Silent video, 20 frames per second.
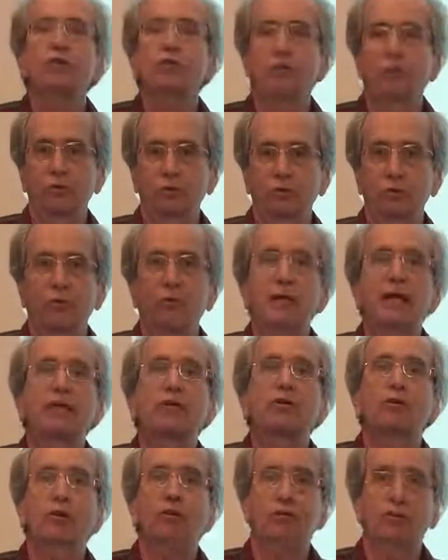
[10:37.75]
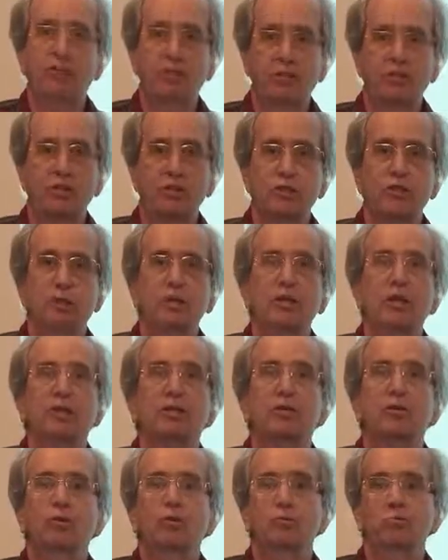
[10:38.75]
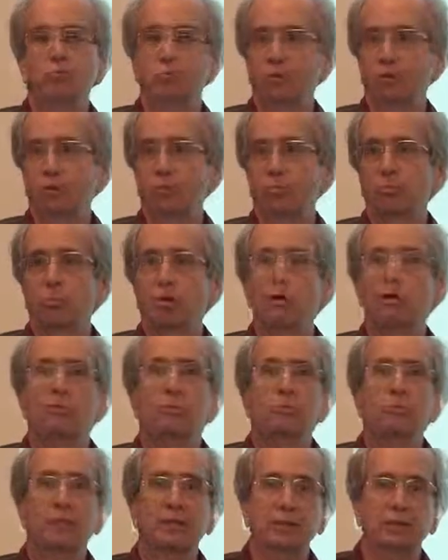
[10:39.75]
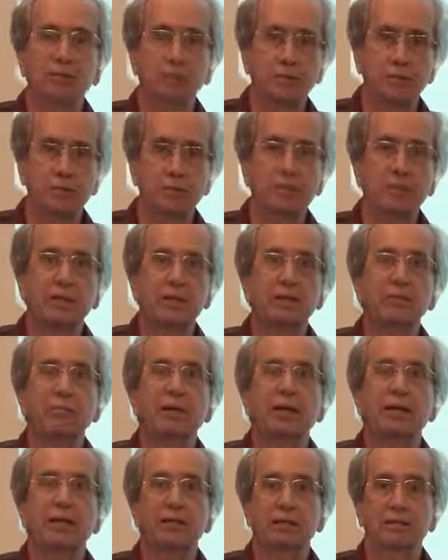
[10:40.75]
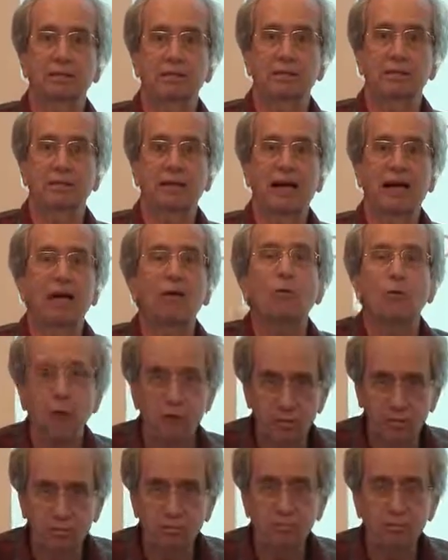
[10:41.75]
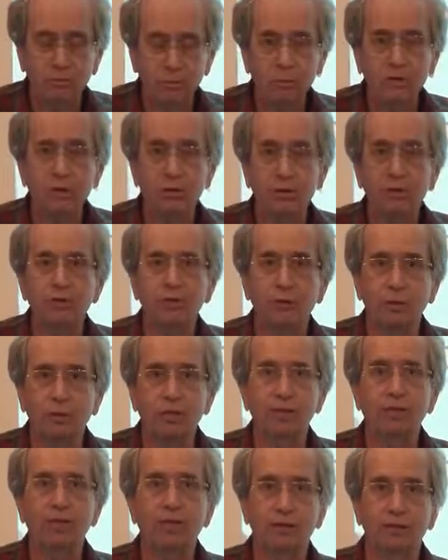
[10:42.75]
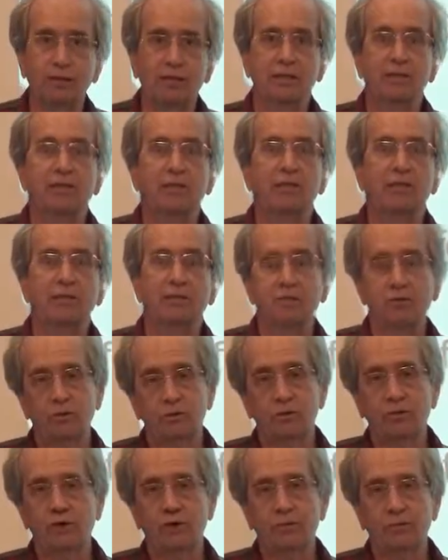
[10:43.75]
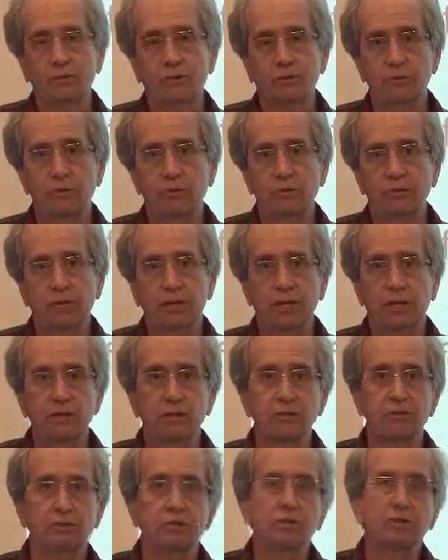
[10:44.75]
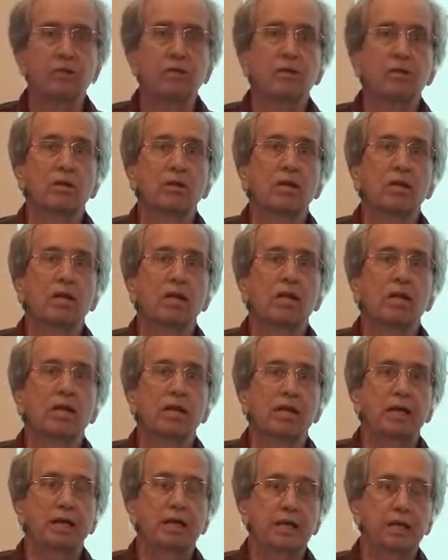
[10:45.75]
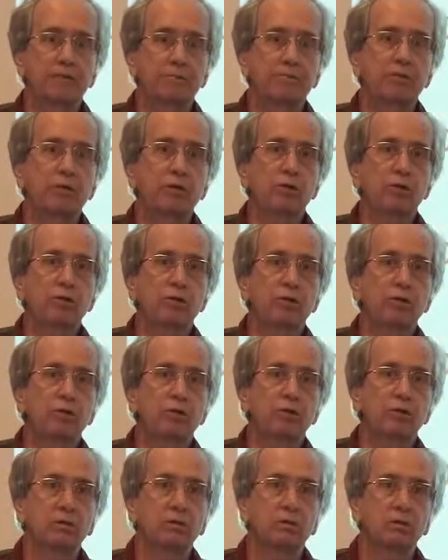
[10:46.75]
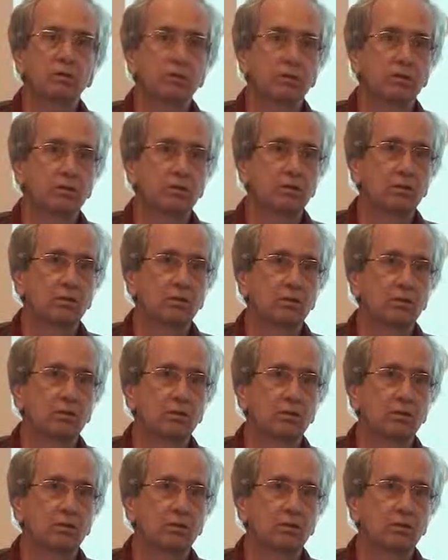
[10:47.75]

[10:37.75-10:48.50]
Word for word: you- you'll make your own decision and you, you'll probably only spend about an, an hour with Arduino IDE and then you go off and do something else. Then, then why would I even wanna do that?